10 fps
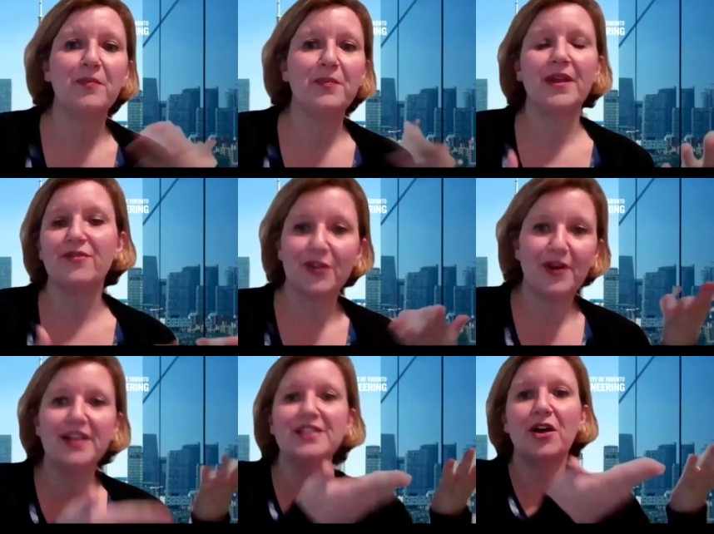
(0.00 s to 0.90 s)
if the
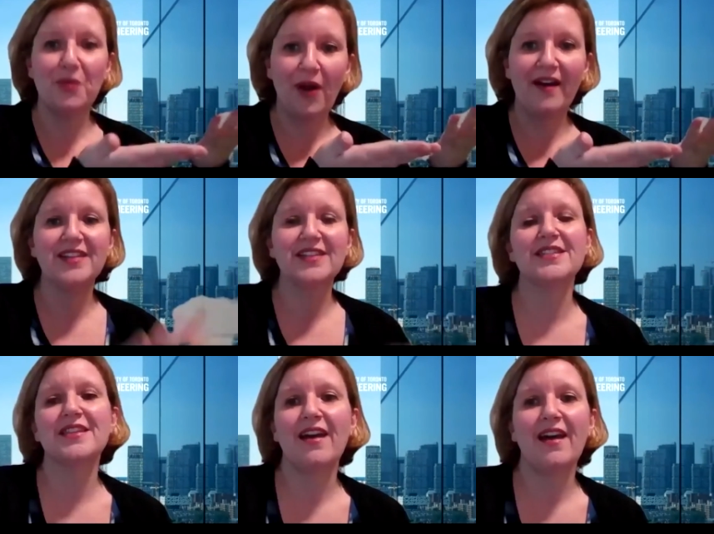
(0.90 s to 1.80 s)
grades all rise